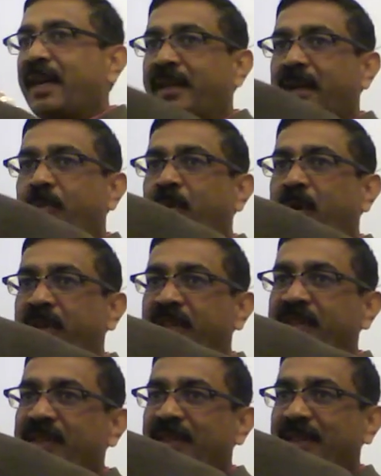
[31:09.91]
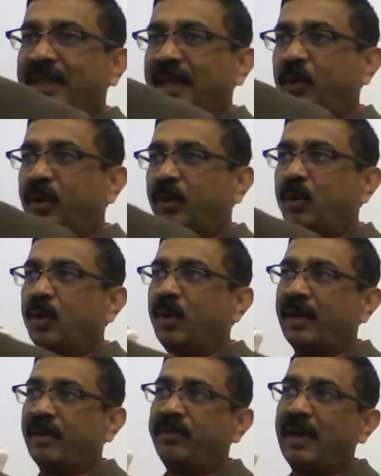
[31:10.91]
antibodies that will
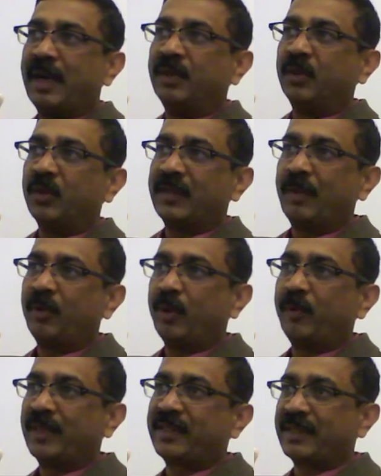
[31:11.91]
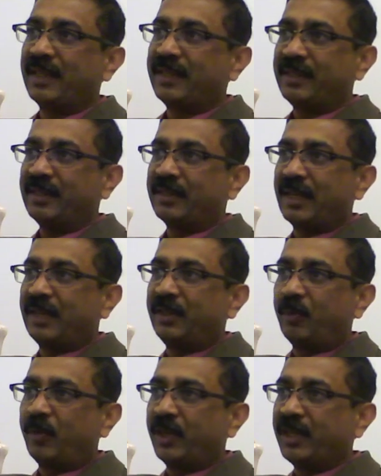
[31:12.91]
go and find those abnormal cells inside
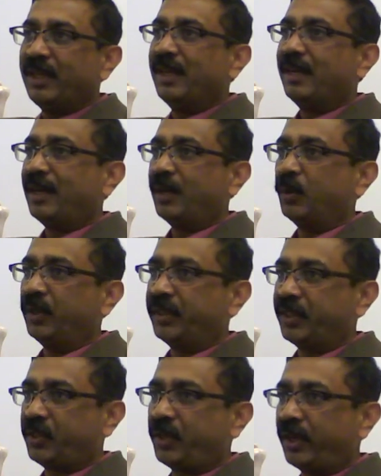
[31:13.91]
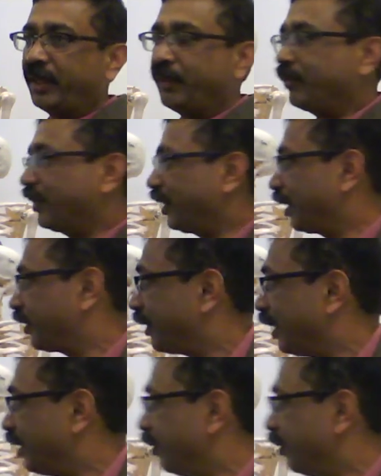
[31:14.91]
your body and will destroy them. That is the